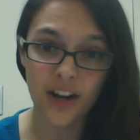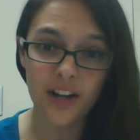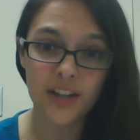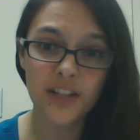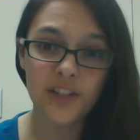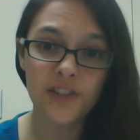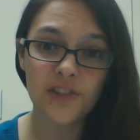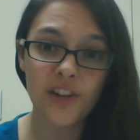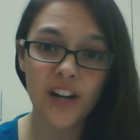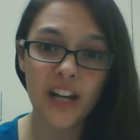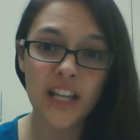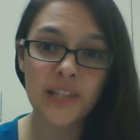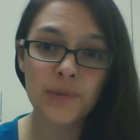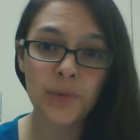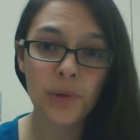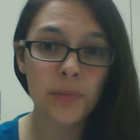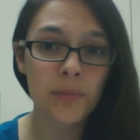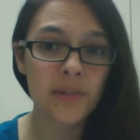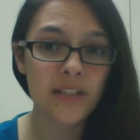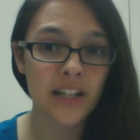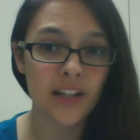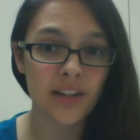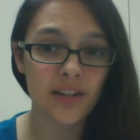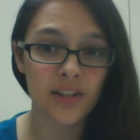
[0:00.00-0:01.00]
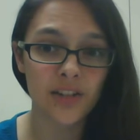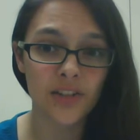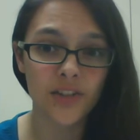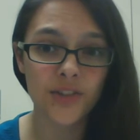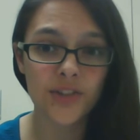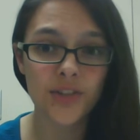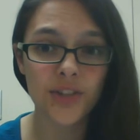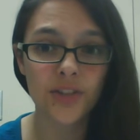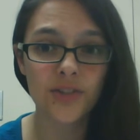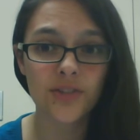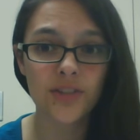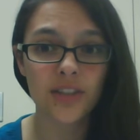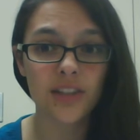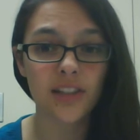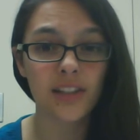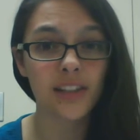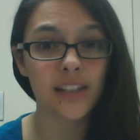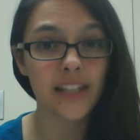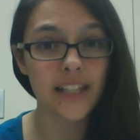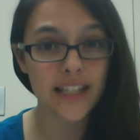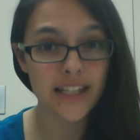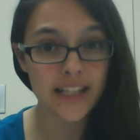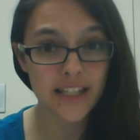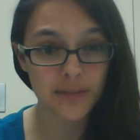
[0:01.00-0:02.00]
are to transport materials using the
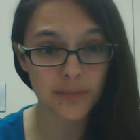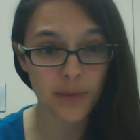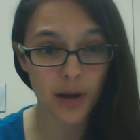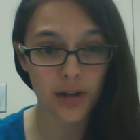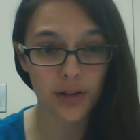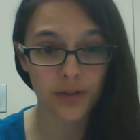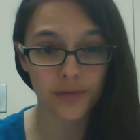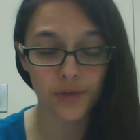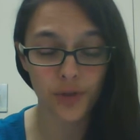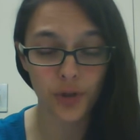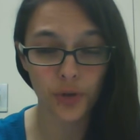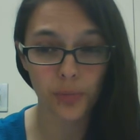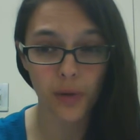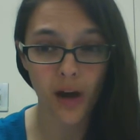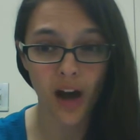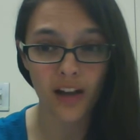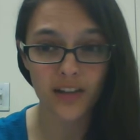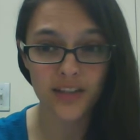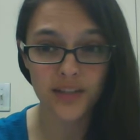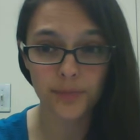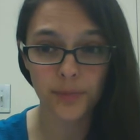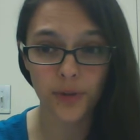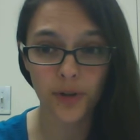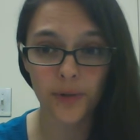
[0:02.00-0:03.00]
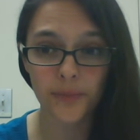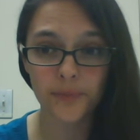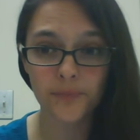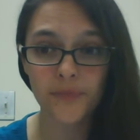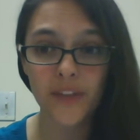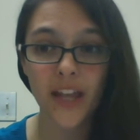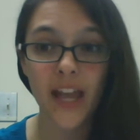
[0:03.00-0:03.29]
least amount of fuel possible,